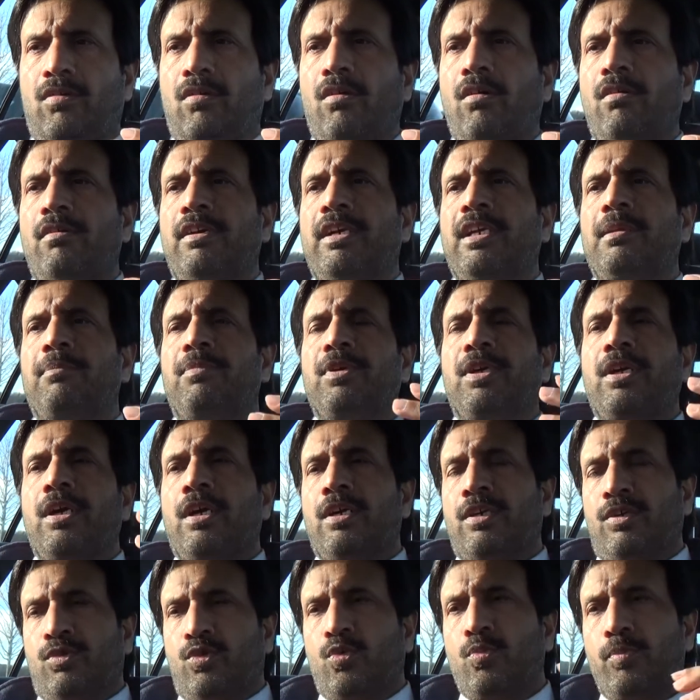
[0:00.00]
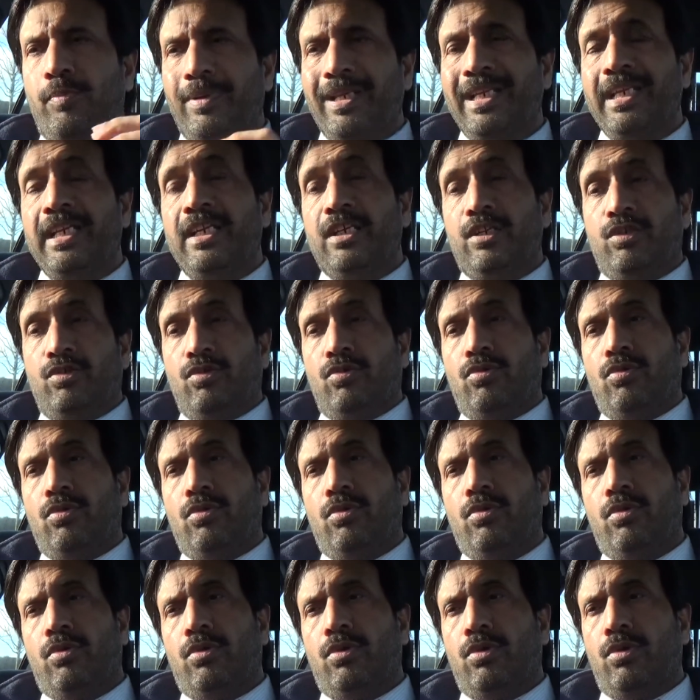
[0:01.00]
already begun to bleed you know
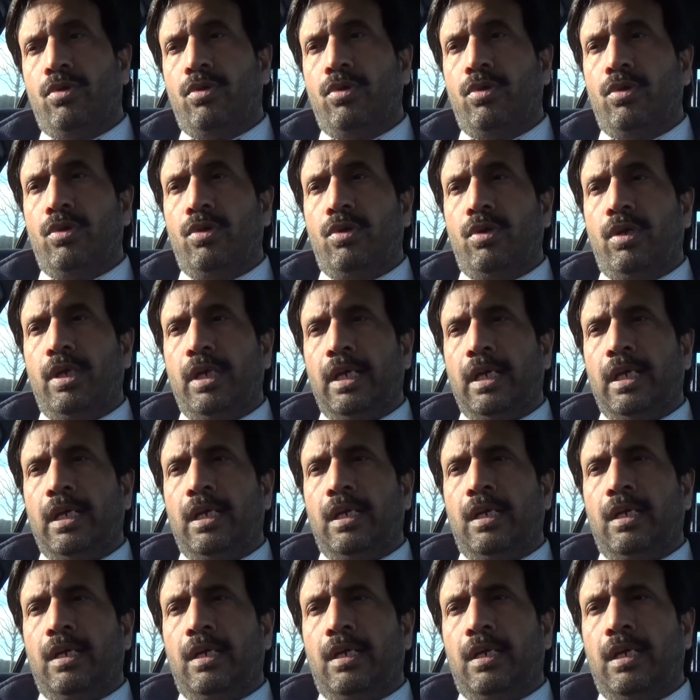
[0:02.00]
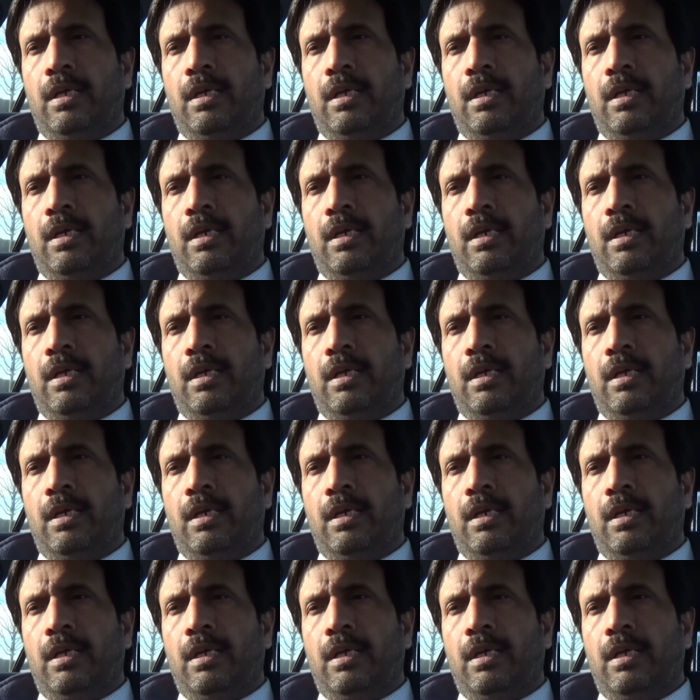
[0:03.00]
and uh,